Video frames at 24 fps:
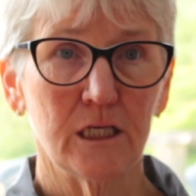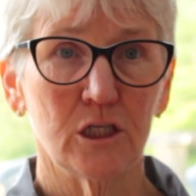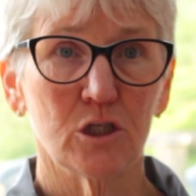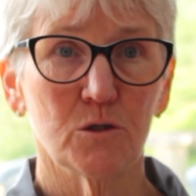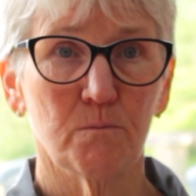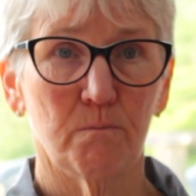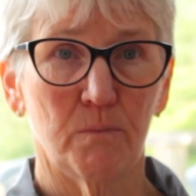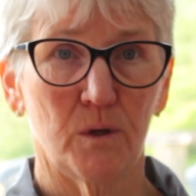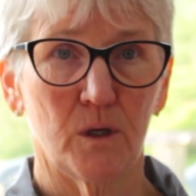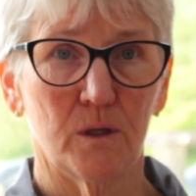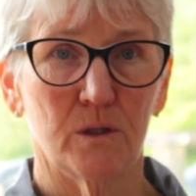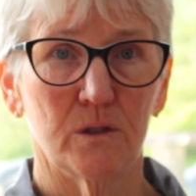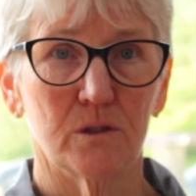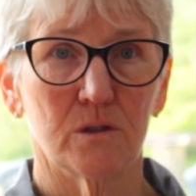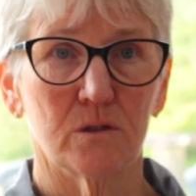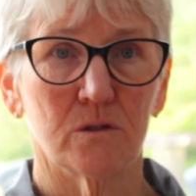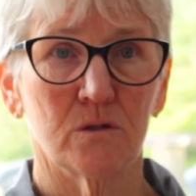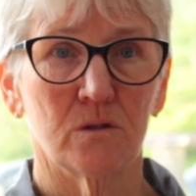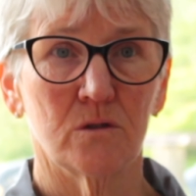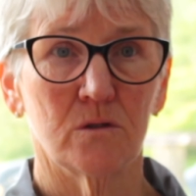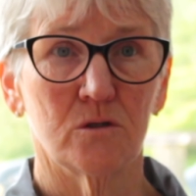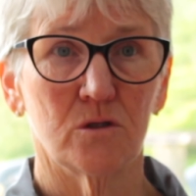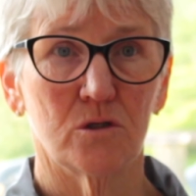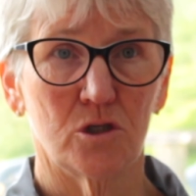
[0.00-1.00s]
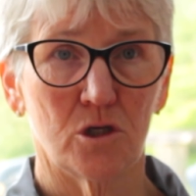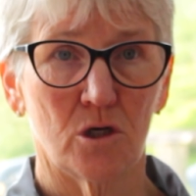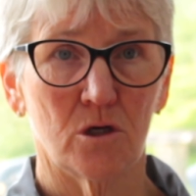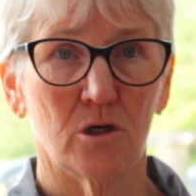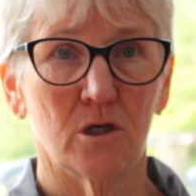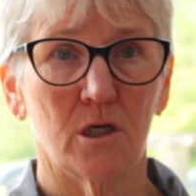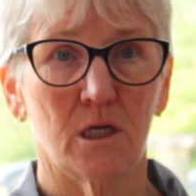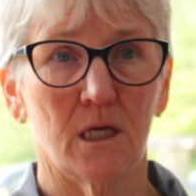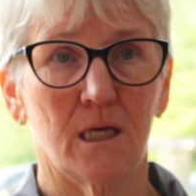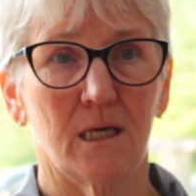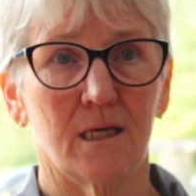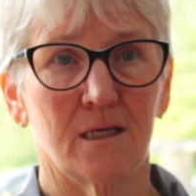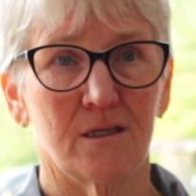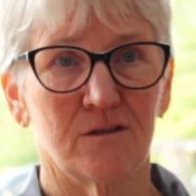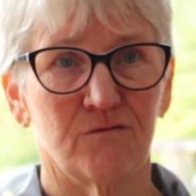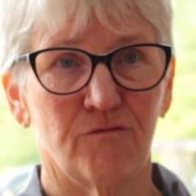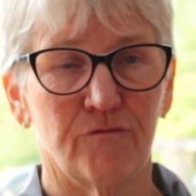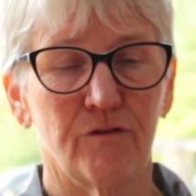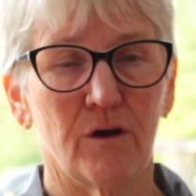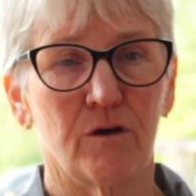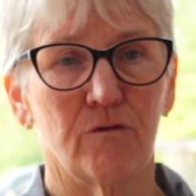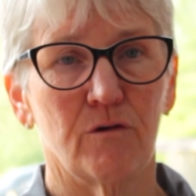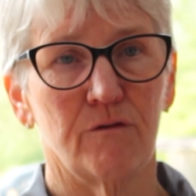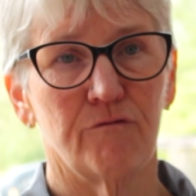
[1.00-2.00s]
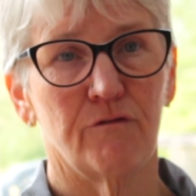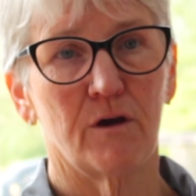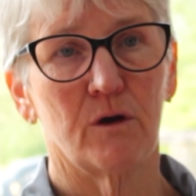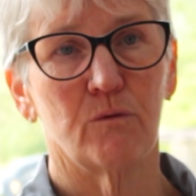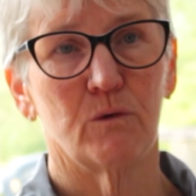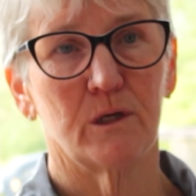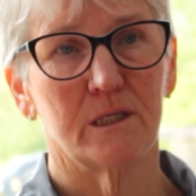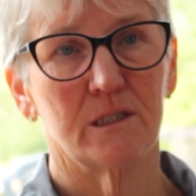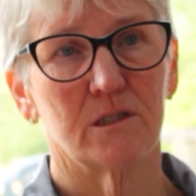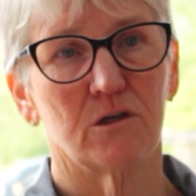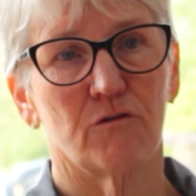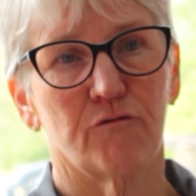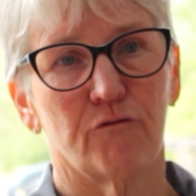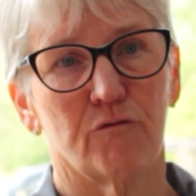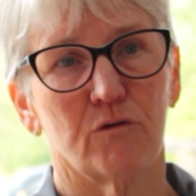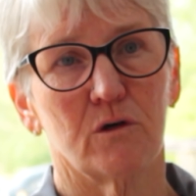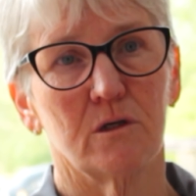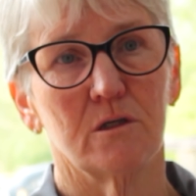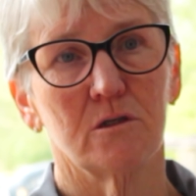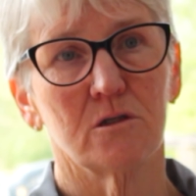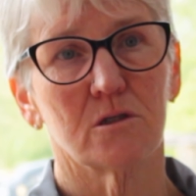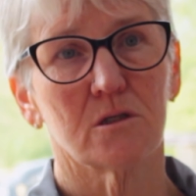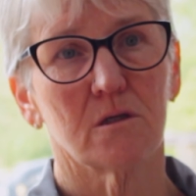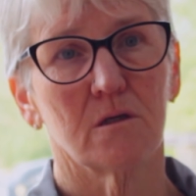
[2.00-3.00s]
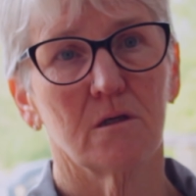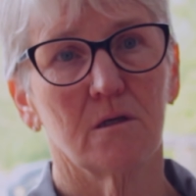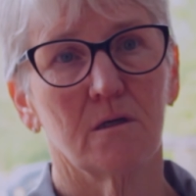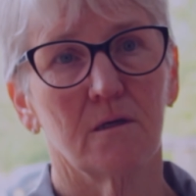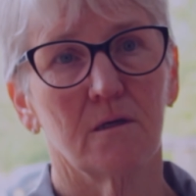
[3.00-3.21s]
each person's journey is very, very different.